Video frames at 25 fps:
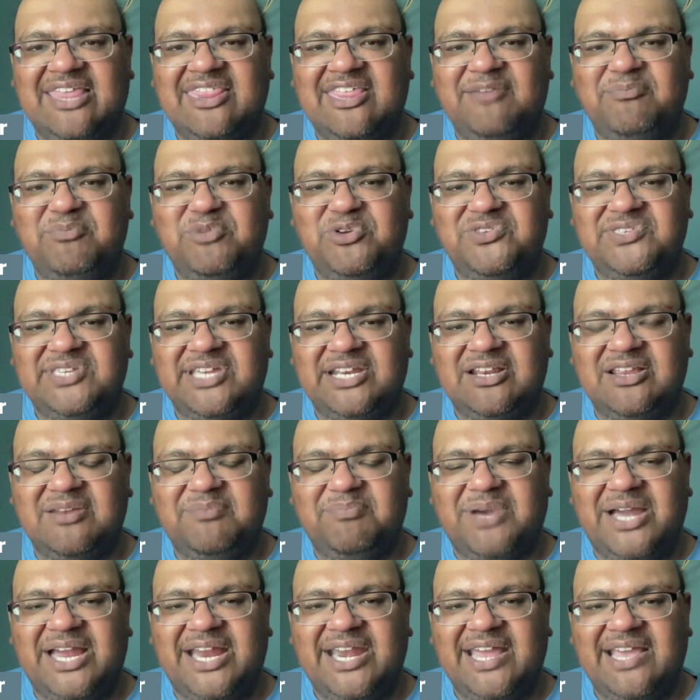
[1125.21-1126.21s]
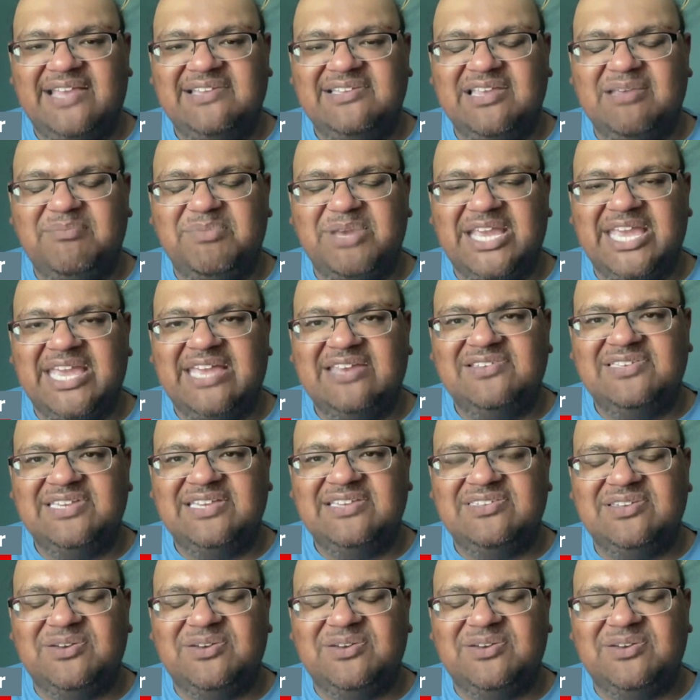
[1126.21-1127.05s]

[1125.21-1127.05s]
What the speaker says: They said goodbye to Isaiah McKenzie.